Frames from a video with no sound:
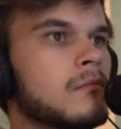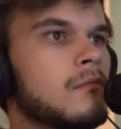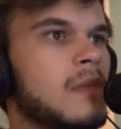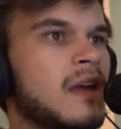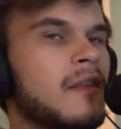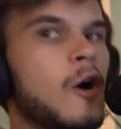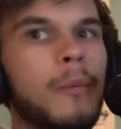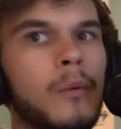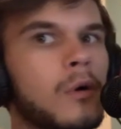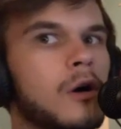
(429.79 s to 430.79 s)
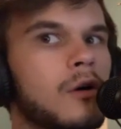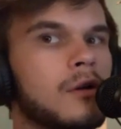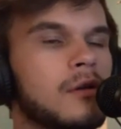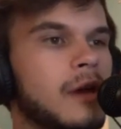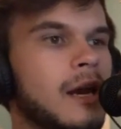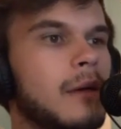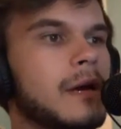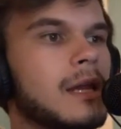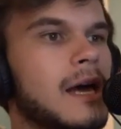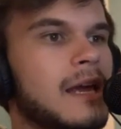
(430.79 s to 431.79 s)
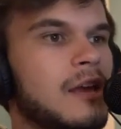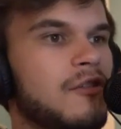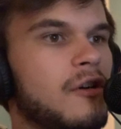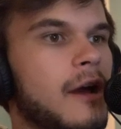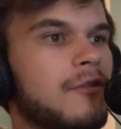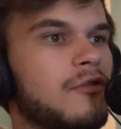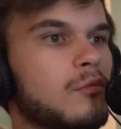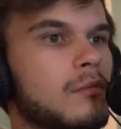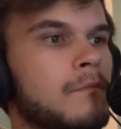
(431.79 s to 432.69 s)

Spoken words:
Making the open world dynamic a lot easier, I assume.